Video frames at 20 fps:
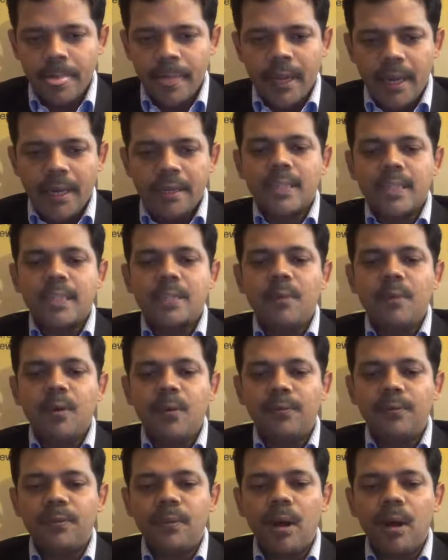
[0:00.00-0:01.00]
It has
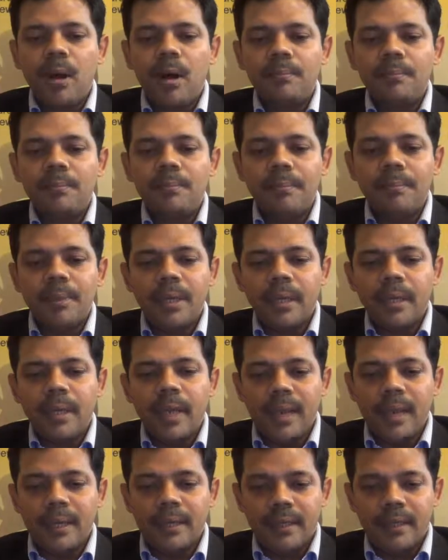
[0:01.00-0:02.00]
moved from being
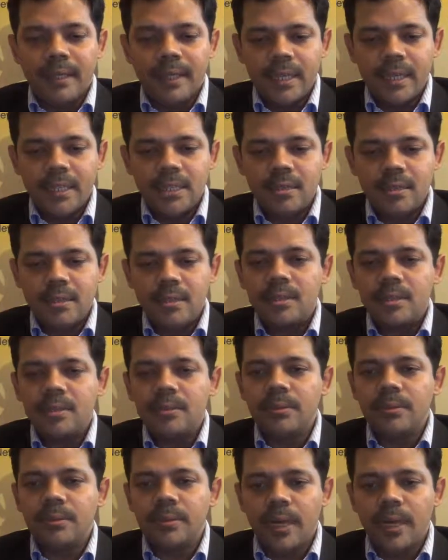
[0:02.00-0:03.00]
aggregator
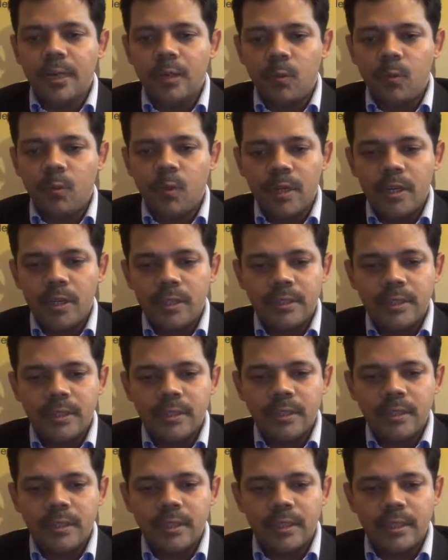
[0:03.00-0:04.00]
to
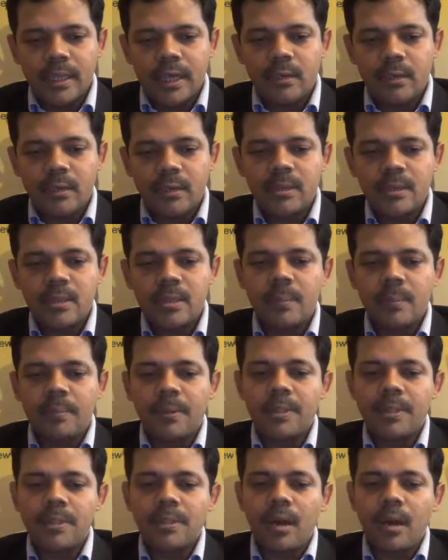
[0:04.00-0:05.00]
networks. That also
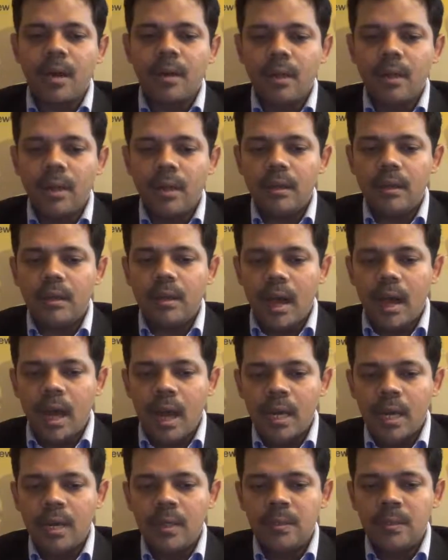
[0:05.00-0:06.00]
depends on
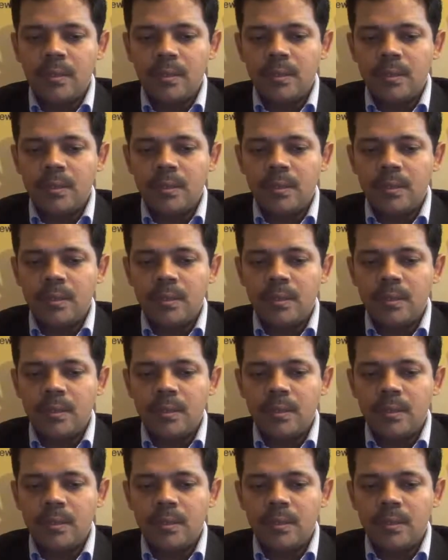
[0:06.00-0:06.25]
how